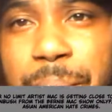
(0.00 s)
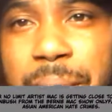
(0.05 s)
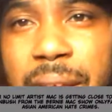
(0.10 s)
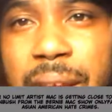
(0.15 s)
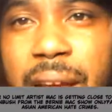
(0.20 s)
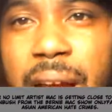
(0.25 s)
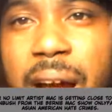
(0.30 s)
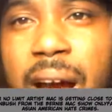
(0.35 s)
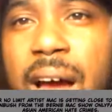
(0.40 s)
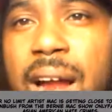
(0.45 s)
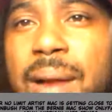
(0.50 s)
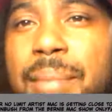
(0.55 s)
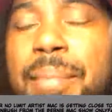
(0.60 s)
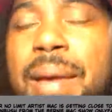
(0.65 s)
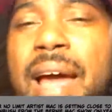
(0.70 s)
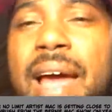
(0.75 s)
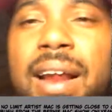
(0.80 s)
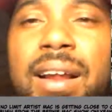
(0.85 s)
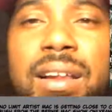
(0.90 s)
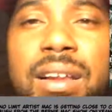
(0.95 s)
be
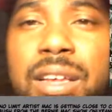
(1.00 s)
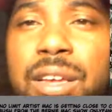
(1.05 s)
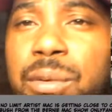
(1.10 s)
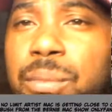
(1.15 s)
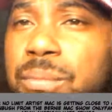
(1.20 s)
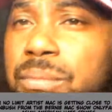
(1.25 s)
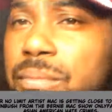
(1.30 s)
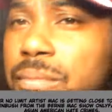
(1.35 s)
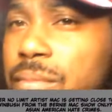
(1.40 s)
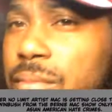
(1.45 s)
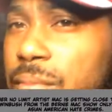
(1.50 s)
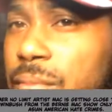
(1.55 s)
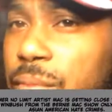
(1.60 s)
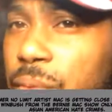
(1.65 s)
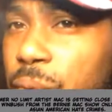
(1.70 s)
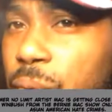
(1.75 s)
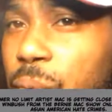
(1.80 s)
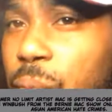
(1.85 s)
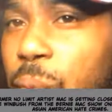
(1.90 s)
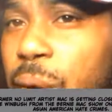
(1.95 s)
automatically
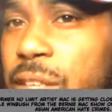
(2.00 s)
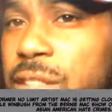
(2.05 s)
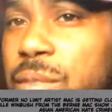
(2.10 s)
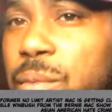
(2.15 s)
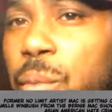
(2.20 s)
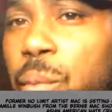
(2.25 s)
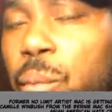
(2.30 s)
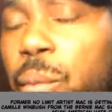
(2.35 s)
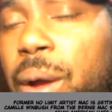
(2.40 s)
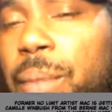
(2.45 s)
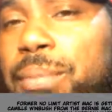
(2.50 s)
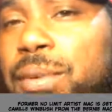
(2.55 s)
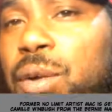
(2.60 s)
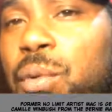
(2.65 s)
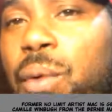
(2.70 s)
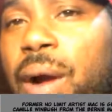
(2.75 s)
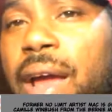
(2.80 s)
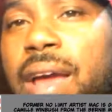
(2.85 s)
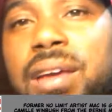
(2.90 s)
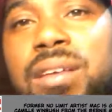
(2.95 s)
whipped
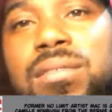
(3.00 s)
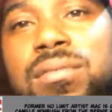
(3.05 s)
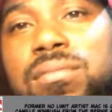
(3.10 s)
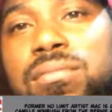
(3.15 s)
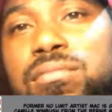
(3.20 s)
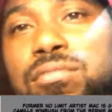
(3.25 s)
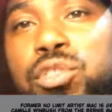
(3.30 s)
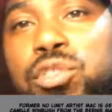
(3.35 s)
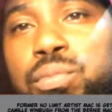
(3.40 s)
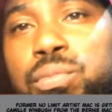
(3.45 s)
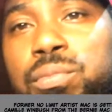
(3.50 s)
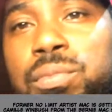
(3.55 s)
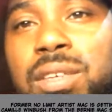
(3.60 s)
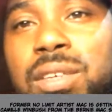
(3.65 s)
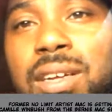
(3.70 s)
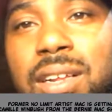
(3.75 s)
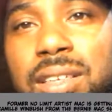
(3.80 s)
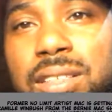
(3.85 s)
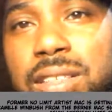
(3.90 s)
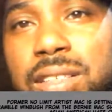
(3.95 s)
away,
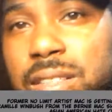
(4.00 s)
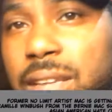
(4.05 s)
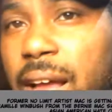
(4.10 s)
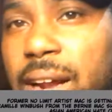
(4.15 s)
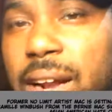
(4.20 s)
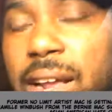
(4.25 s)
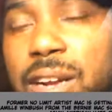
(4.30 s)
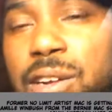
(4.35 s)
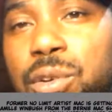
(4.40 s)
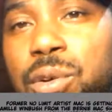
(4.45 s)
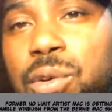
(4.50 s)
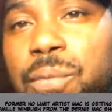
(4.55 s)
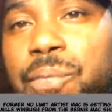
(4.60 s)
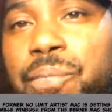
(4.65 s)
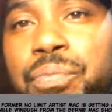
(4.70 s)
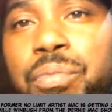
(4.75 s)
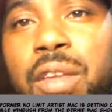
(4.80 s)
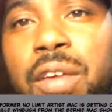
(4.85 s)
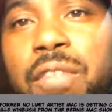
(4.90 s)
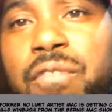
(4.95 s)
just like they do
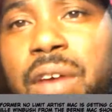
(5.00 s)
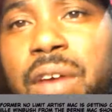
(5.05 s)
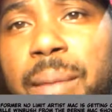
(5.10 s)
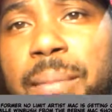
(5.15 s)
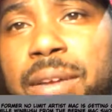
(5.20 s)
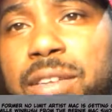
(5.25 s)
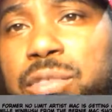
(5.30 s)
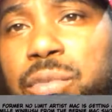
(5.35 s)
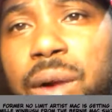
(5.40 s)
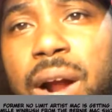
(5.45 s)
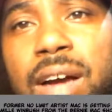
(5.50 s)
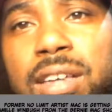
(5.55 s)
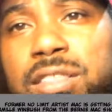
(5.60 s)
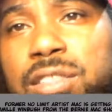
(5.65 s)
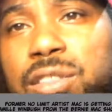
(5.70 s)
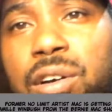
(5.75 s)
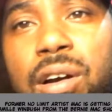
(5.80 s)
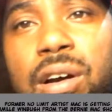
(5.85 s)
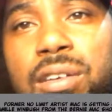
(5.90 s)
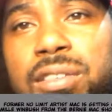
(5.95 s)
famous rock
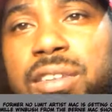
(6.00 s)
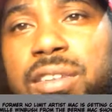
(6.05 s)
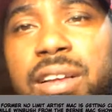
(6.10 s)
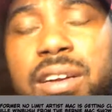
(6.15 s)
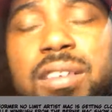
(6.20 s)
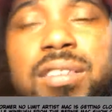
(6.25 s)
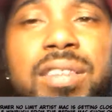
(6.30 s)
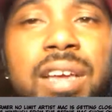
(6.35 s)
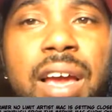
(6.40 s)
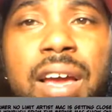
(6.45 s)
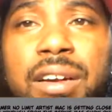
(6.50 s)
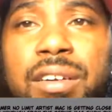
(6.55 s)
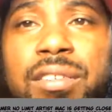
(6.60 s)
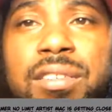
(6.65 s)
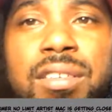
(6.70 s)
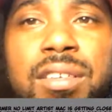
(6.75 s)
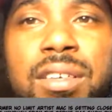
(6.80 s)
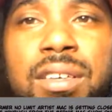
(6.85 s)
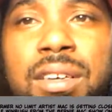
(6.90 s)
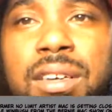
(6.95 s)
stars and
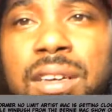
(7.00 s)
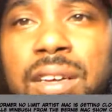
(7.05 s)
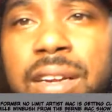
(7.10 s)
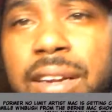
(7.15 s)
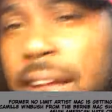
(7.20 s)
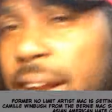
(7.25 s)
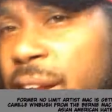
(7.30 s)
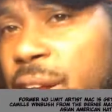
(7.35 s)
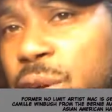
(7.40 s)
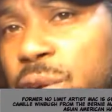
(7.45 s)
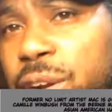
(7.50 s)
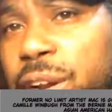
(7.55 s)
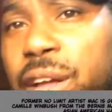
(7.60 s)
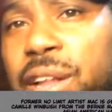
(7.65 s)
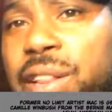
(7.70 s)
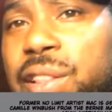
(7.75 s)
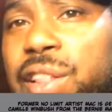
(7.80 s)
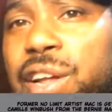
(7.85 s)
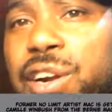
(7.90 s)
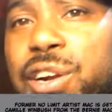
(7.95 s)
entertainers.
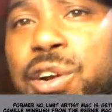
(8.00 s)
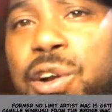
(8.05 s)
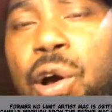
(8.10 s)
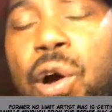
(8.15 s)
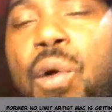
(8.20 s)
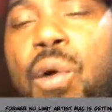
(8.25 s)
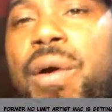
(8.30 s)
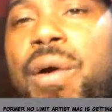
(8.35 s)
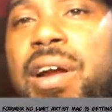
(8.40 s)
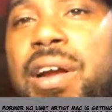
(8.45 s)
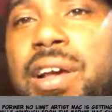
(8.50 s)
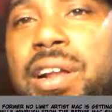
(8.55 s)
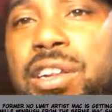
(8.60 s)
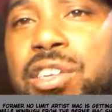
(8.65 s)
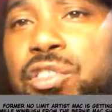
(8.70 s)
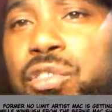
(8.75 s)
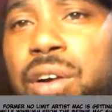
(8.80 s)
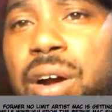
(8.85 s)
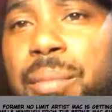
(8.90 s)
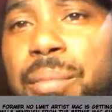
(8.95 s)
They're nowhere near the
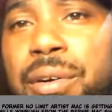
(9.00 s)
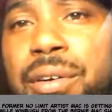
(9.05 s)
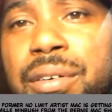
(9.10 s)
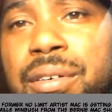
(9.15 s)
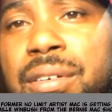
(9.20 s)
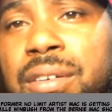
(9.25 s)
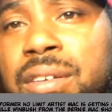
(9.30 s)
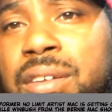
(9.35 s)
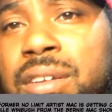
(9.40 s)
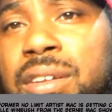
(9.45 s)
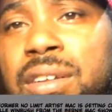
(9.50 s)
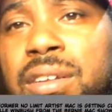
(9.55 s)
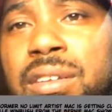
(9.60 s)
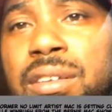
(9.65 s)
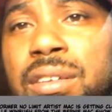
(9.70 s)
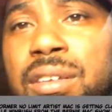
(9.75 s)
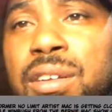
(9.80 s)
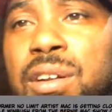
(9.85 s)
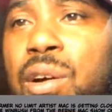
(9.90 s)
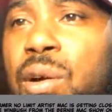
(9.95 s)
drama.
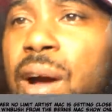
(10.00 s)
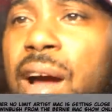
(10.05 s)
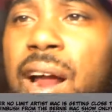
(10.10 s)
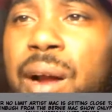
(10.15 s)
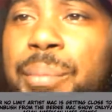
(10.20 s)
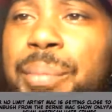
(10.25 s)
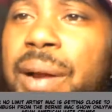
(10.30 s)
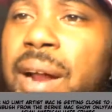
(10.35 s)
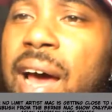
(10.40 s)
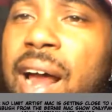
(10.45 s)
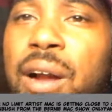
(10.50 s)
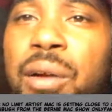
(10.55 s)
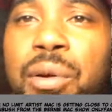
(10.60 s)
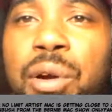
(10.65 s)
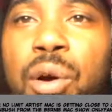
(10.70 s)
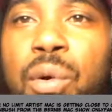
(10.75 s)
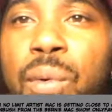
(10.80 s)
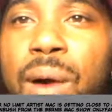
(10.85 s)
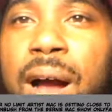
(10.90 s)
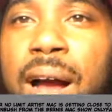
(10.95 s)
I don't
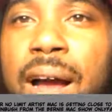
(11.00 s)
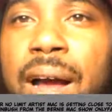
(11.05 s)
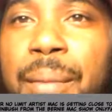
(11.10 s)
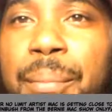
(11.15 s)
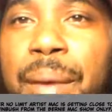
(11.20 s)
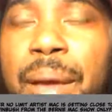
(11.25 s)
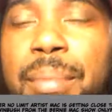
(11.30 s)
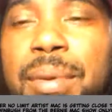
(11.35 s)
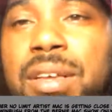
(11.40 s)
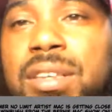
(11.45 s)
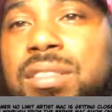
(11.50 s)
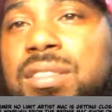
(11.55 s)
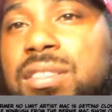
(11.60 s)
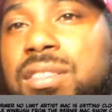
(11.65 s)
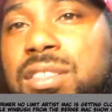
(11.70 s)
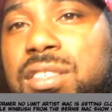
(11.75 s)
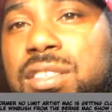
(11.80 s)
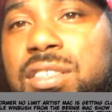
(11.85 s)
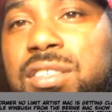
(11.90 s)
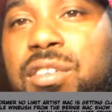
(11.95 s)
know why. Maybe
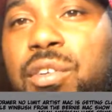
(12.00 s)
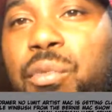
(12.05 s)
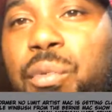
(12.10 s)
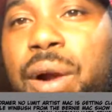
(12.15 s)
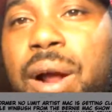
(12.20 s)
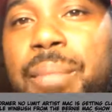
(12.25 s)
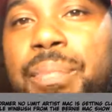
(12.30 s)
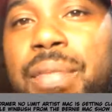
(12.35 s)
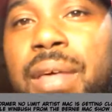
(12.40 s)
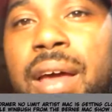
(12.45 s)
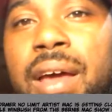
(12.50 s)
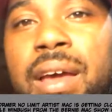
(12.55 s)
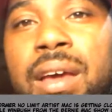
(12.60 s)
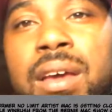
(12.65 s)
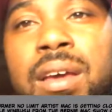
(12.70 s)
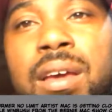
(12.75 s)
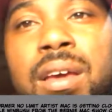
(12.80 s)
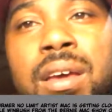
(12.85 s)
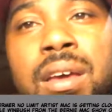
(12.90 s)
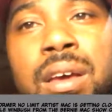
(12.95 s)
it's a rep
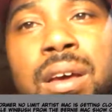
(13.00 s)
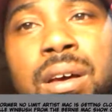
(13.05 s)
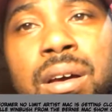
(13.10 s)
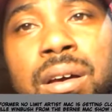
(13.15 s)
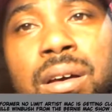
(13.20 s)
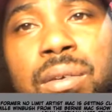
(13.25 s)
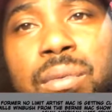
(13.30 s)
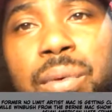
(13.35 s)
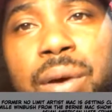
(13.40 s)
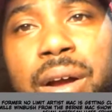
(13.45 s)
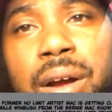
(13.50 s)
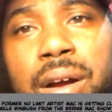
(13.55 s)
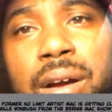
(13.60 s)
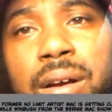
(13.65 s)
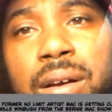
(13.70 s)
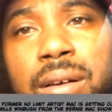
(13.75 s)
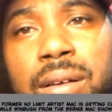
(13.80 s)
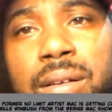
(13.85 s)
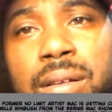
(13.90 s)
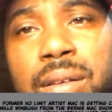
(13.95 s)
thing
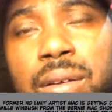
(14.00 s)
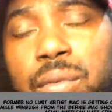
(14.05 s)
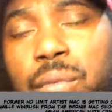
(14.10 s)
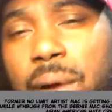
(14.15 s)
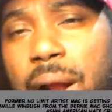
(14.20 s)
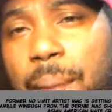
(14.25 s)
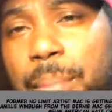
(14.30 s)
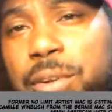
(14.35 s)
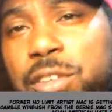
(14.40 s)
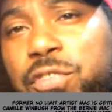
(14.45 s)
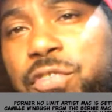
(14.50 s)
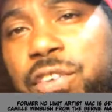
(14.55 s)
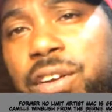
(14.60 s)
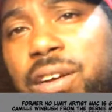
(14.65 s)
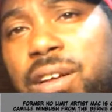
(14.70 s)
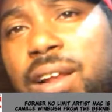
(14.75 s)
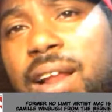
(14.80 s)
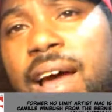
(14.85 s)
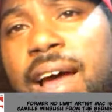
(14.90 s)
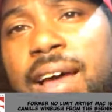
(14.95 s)
where rappers
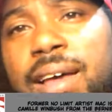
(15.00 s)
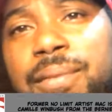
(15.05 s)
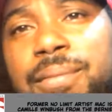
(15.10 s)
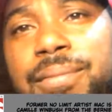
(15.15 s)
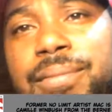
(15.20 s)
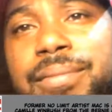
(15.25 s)
feel like